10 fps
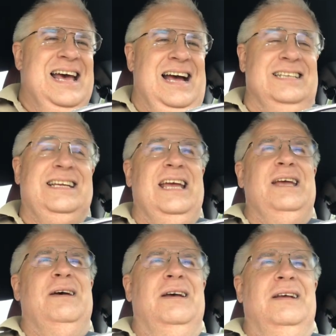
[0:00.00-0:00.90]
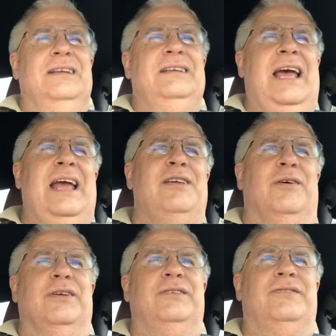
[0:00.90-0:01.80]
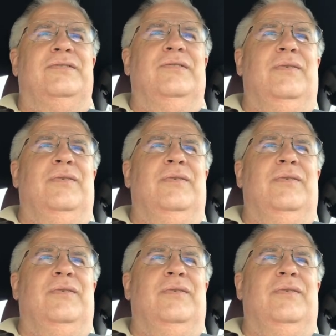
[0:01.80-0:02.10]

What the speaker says: I tell you, Daniel is,